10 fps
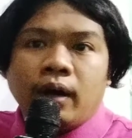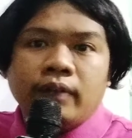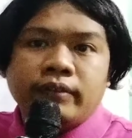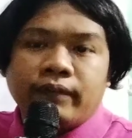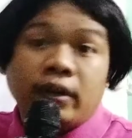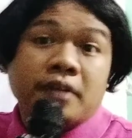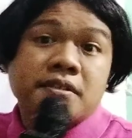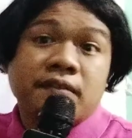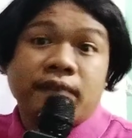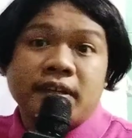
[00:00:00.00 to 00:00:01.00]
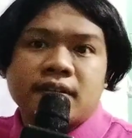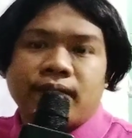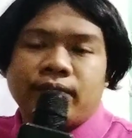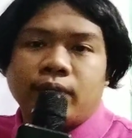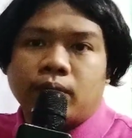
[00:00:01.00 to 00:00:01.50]
all the philosophies
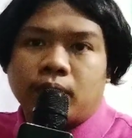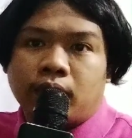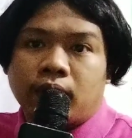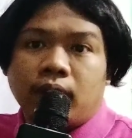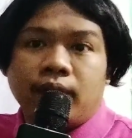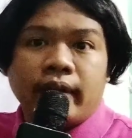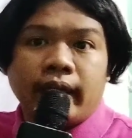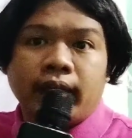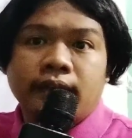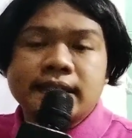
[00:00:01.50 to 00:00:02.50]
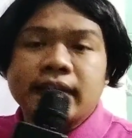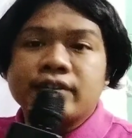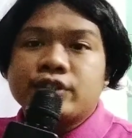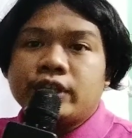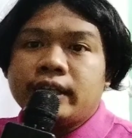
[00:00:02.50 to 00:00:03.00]
of the world and
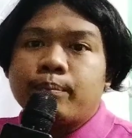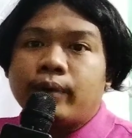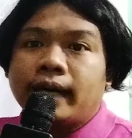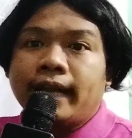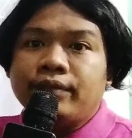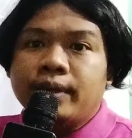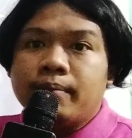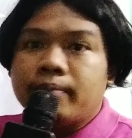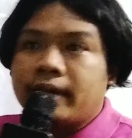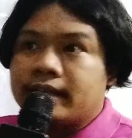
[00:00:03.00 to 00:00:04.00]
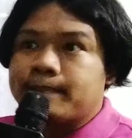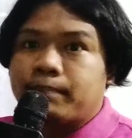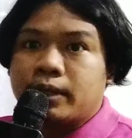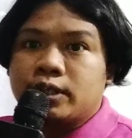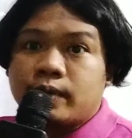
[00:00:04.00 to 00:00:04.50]
essentially brand them as
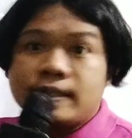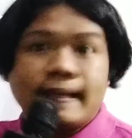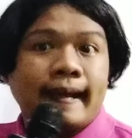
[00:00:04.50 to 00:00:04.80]
bourgeois